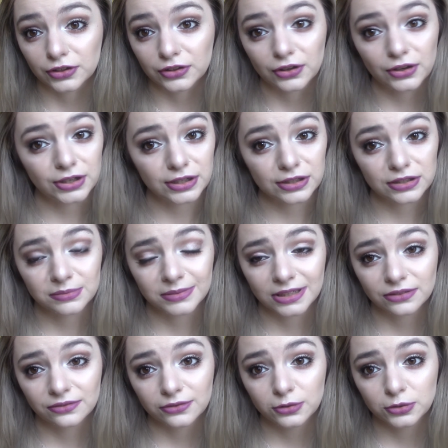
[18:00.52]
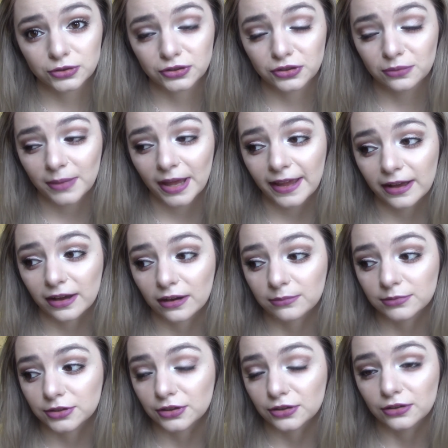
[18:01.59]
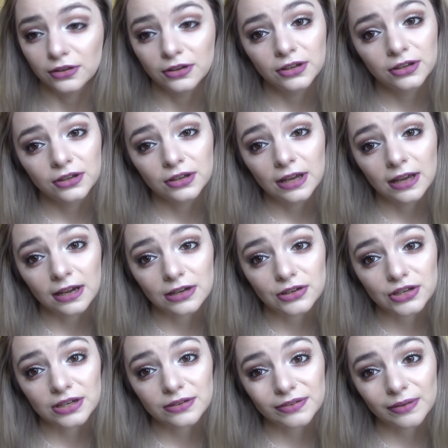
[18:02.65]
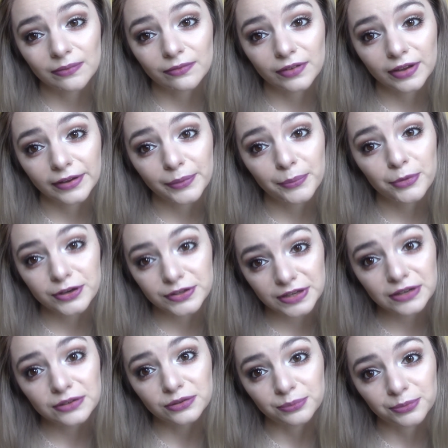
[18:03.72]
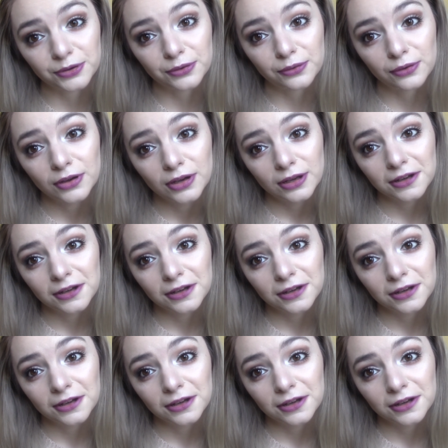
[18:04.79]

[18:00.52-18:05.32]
don't need to spend a fortune on makeup to achieve something presentable,